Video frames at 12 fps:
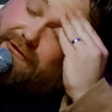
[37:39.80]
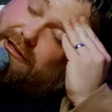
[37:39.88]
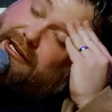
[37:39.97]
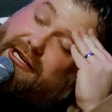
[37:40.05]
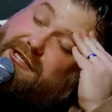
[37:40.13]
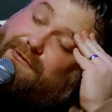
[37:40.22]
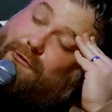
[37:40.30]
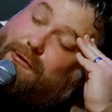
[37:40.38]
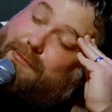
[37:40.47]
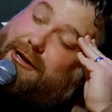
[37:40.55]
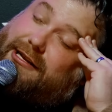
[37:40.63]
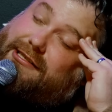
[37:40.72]
the next 4
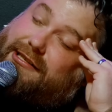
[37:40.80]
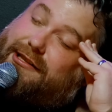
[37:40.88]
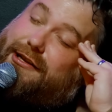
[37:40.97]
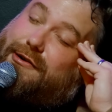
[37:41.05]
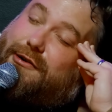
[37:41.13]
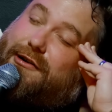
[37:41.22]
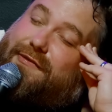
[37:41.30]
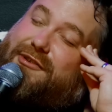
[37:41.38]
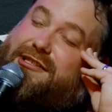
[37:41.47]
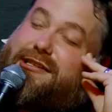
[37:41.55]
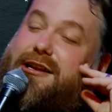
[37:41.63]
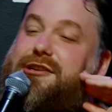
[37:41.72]
months, and then all of a
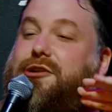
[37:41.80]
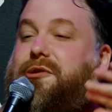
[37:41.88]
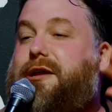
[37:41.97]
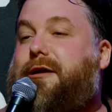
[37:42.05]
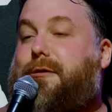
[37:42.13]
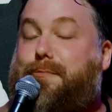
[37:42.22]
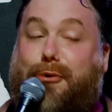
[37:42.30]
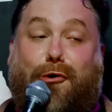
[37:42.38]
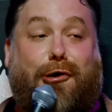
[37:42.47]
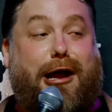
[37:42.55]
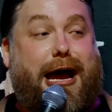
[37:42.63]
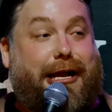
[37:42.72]
sudden you'll hear
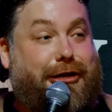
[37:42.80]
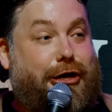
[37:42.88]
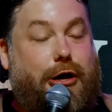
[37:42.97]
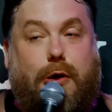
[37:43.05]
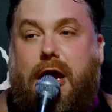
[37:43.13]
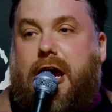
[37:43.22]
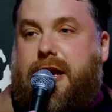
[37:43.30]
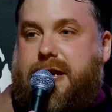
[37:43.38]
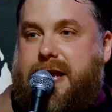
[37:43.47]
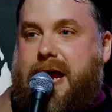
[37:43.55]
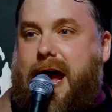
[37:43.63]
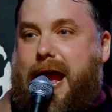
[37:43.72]
Borat go,
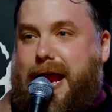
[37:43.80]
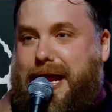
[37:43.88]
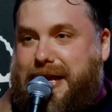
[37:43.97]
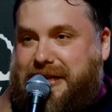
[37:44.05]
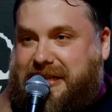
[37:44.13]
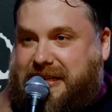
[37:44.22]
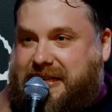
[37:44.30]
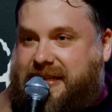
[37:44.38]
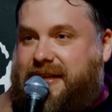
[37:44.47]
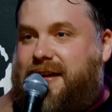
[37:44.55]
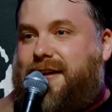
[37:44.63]
nice,